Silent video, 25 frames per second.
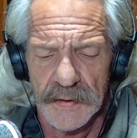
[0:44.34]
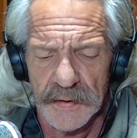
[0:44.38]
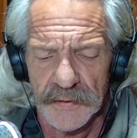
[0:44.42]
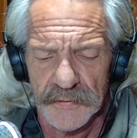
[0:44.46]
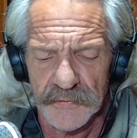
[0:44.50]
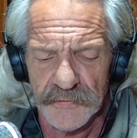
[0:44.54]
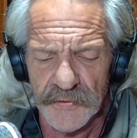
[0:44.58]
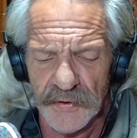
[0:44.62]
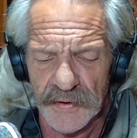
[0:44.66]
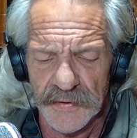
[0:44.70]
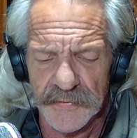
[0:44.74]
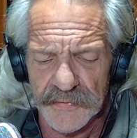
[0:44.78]

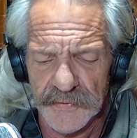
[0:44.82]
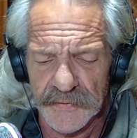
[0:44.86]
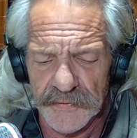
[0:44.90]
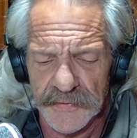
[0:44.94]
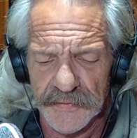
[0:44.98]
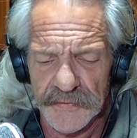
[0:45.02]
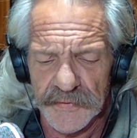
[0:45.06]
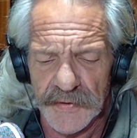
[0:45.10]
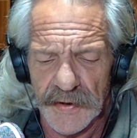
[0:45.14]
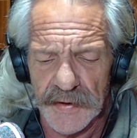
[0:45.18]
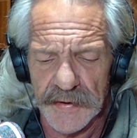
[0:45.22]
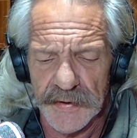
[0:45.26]
Jesus
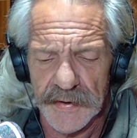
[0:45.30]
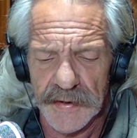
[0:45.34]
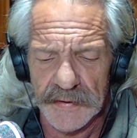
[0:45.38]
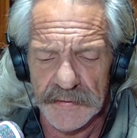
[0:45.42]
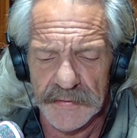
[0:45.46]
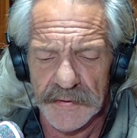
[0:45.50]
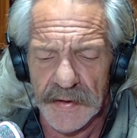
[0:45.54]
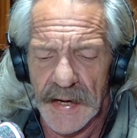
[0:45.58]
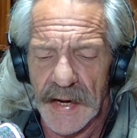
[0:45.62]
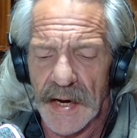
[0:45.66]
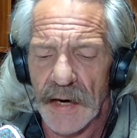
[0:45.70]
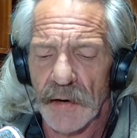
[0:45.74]
stayed at
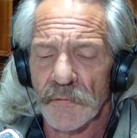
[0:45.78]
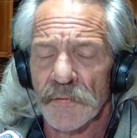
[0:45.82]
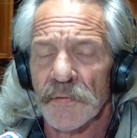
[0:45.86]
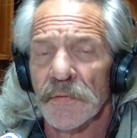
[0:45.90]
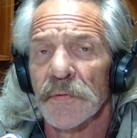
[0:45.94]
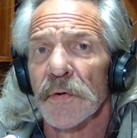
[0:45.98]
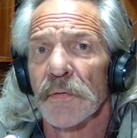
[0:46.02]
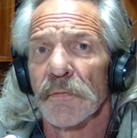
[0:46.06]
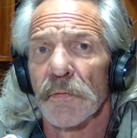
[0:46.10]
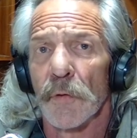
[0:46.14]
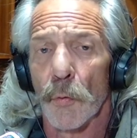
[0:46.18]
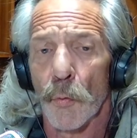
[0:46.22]
the house
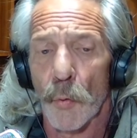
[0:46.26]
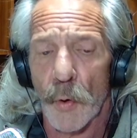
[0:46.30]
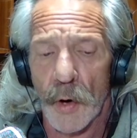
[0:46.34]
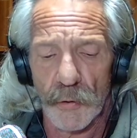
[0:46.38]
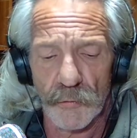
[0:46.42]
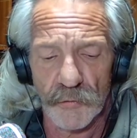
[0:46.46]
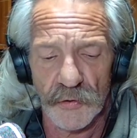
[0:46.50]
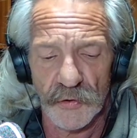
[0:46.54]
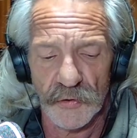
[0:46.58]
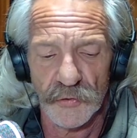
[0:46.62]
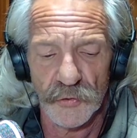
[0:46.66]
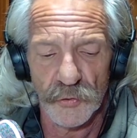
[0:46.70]
of a
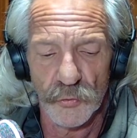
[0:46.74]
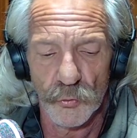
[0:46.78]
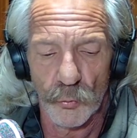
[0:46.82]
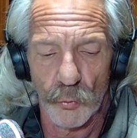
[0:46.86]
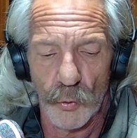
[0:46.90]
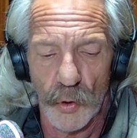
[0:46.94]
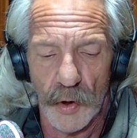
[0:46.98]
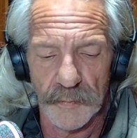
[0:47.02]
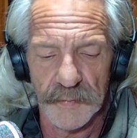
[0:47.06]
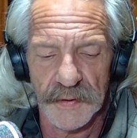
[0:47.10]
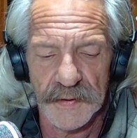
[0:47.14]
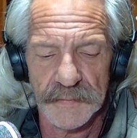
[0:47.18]
well-to-do
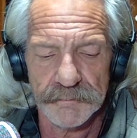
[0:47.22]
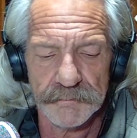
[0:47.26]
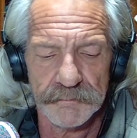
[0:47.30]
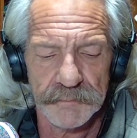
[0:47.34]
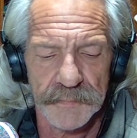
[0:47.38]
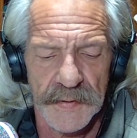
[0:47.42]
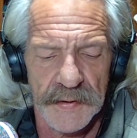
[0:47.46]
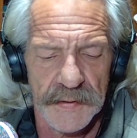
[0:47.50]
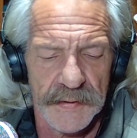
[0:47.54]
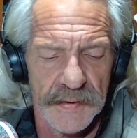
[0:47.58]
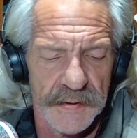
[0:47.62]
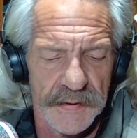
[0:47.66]
woman
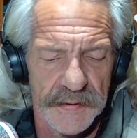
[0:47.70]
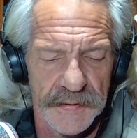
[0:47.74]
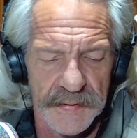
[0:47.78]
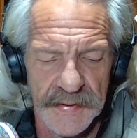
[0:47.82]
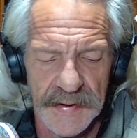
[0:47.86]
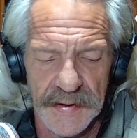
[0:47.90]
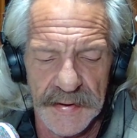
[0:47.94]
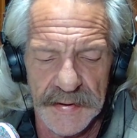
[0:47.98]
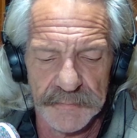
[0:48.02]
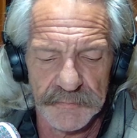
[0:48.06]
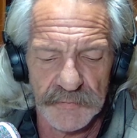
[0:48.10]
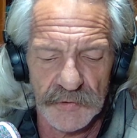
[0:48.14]

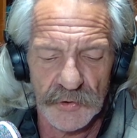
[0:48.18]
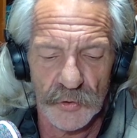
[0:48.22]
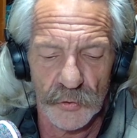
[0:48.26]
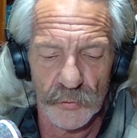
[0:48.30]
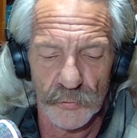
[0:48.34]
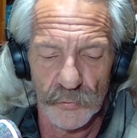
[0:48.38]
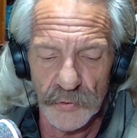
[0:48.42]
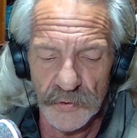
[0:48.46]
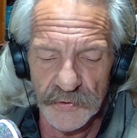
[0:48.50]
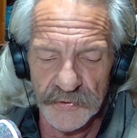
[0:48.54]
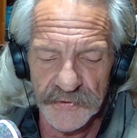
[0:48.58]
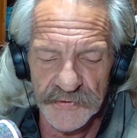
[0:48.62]
named
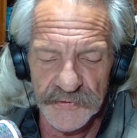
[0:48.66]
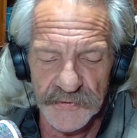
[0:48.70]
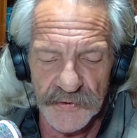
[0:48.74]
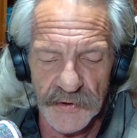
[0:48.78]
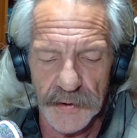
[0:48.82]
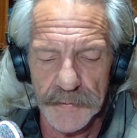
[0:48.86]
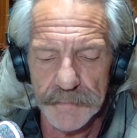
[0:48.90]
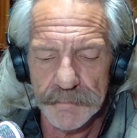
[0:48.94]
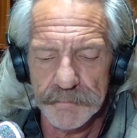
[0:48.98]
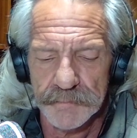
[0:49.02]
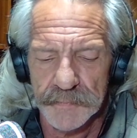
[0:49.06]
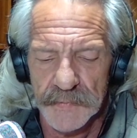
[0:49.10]

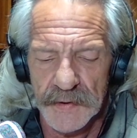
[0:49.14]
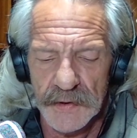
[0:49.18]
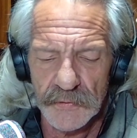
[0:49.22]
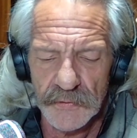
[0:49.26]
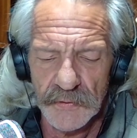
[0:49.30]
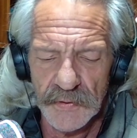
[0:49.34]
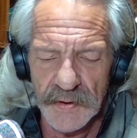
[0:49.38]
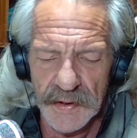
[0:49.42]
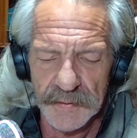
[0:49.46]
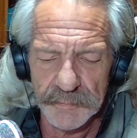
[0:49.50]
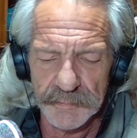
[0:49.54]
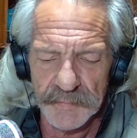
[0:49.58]
Karuska, who
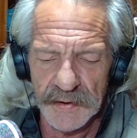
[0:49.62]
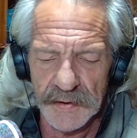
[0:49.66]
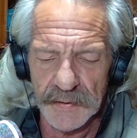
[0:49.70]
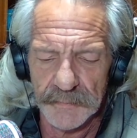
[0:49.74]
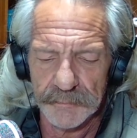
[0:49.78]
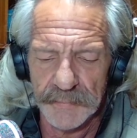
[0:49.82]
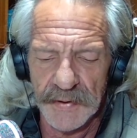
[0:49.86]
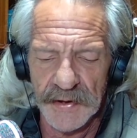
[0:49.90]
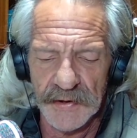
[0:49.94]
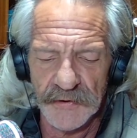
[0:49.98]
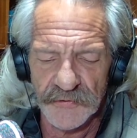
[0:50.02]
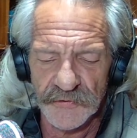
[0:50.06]
had been a
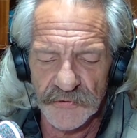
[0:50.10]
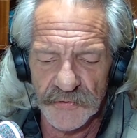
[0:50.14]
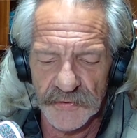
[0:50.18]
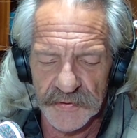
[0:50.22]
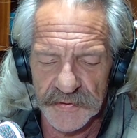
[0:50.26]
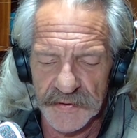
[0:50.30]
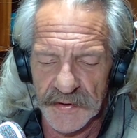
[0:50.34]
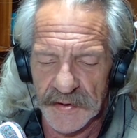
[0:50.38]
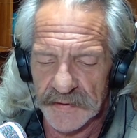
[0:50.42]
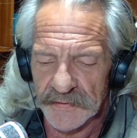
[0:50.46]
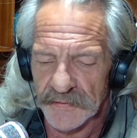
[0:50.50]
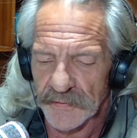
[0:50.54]

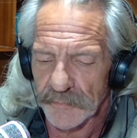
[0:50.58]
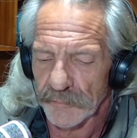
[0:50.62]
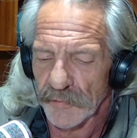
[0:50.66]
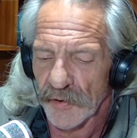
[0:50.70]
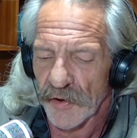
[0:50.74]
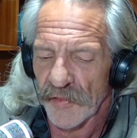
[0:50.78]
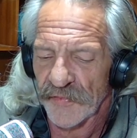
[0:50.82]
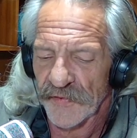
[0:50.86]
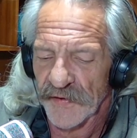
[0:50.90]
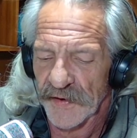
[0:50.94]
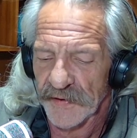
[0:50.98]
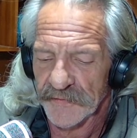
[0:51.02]
patient at the
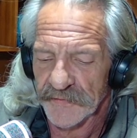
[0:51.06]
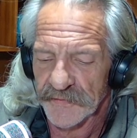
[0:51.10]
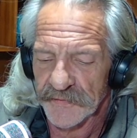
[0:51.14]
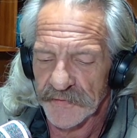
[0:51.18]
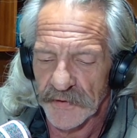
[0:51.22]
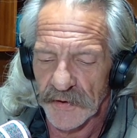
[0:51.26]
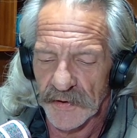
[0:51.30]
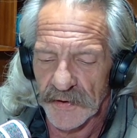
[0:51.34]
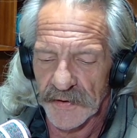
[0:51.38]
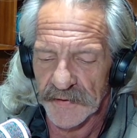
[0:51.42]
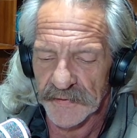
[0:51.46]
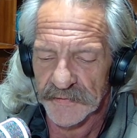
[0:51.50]

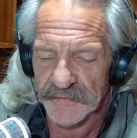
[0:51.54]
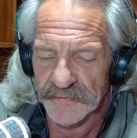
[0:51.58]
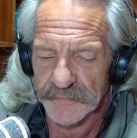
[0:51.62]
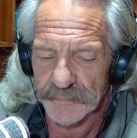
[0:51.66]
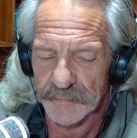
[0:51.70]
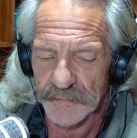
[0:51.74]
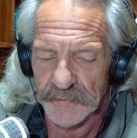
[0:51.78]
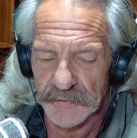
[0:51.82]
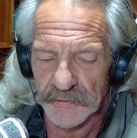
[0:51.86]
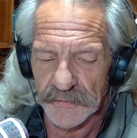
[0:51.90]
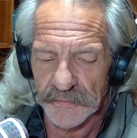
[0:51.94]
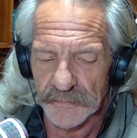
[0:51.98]
Bethesda
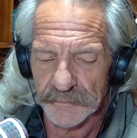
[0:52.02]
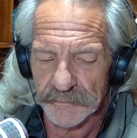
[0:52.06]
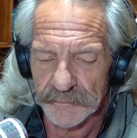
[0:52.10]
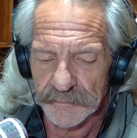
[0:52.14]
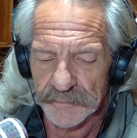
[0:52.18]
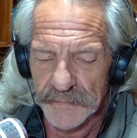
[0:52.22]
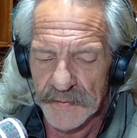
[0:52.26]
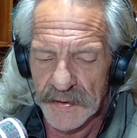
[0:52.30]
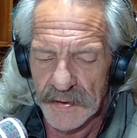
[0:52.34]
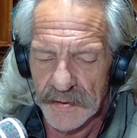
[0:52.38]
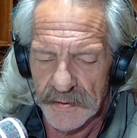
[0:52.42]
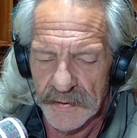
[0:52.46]
hospital,
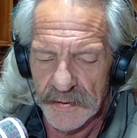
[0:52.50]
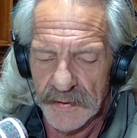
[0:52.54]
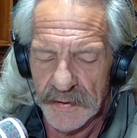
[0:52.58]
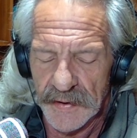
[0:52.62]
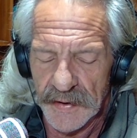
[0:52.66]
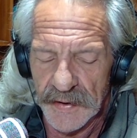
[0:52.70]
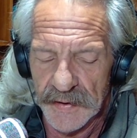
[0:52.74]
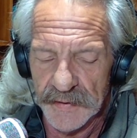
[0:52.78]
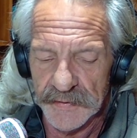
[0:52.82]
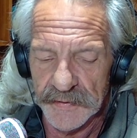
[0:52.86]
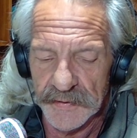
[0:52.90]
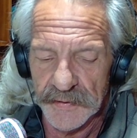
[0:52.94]

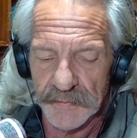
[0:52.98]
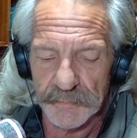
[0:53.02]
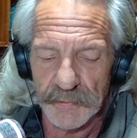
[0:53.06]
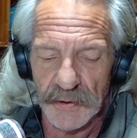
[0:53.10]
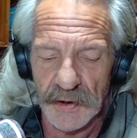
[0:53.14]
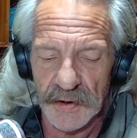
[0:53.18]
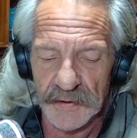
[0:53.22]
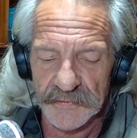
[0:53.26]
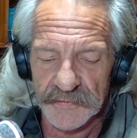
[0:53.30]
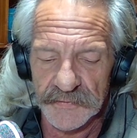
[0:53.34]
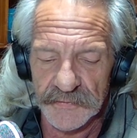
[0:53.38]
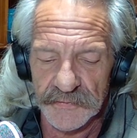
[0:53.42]
and the
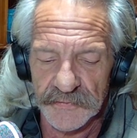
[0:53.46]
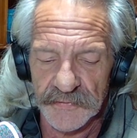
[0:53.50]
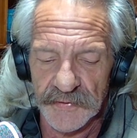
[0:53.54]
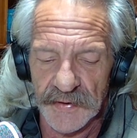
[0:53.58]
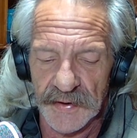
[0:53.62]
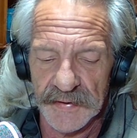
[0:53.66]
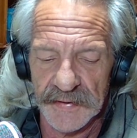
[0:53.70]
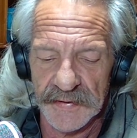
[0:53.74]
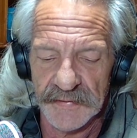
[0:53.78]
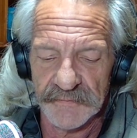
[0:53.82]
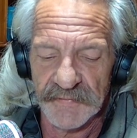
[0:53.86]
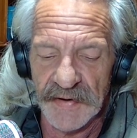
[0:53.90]
apostles
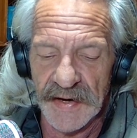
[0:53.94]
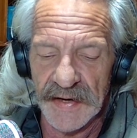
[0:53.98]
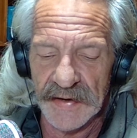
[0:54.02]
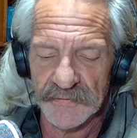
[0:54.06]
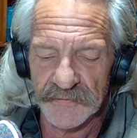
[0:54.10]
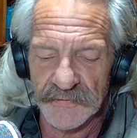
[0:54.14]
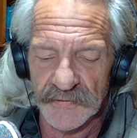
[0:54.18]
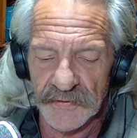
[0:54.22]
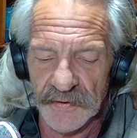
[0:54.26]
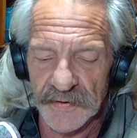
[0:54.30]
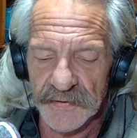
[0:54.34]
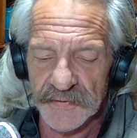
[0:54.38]
and
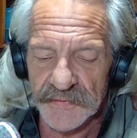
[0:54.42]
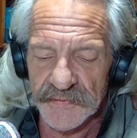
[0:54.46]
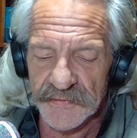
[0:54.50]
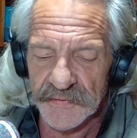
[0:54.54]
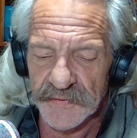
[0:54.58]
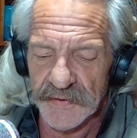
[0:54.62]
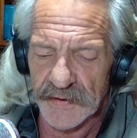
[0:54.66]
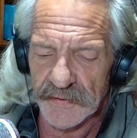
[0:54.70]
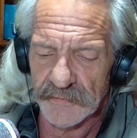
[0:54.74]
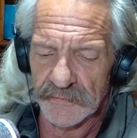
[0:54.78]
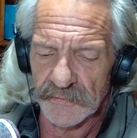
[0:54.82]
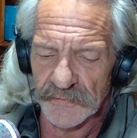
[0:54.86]
evangelists
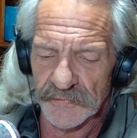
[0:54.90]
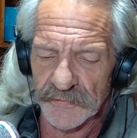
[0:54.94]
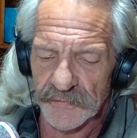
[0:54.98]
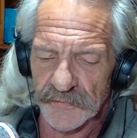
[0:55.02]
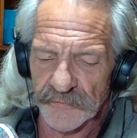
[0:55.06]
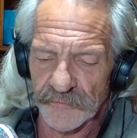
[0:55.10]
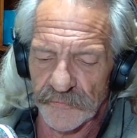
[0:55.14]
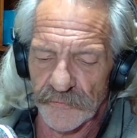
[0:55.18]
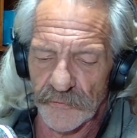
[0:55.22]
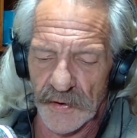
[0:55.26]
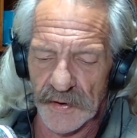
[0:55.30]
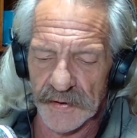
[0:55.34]
stayed with her
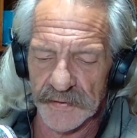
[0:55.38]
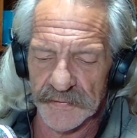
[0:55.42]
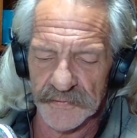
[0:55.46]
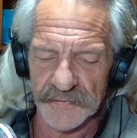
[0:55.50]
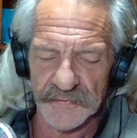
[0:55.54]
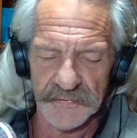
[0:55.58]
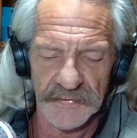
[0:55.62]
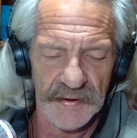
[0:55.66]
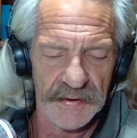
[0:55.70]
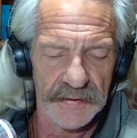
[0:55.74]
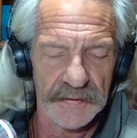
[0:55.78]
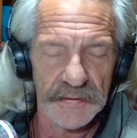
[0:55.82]

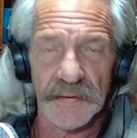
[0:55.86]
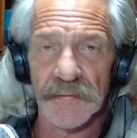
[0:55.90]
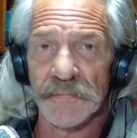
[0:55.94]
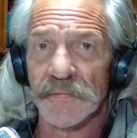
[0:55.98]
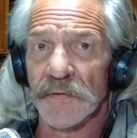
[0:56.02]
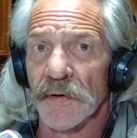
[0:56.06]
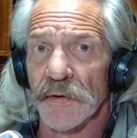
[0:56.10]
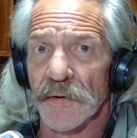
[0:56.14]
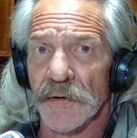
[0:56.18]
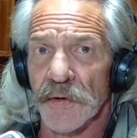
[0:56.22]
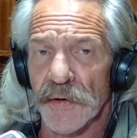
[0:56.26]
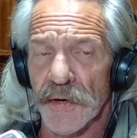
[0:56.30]
friends that lived
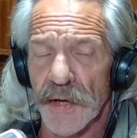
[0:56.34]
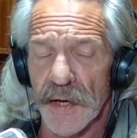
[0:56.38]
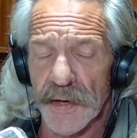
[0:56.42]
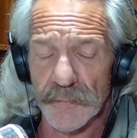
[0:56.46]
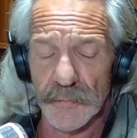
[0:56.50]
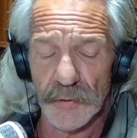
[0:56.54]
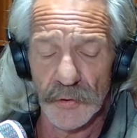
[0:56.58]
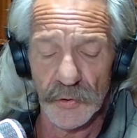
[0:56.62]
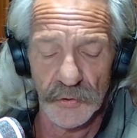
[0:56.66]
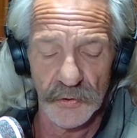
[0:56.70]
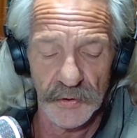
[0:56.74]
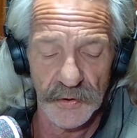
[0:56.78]
in the
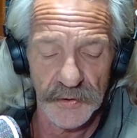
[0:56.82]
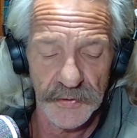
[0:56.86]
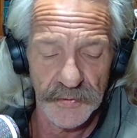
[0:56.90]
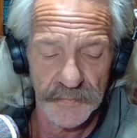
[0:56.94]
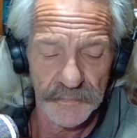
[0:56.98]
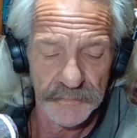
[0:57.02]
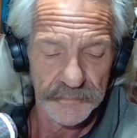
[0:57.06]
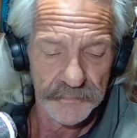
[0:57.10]
neighborhood.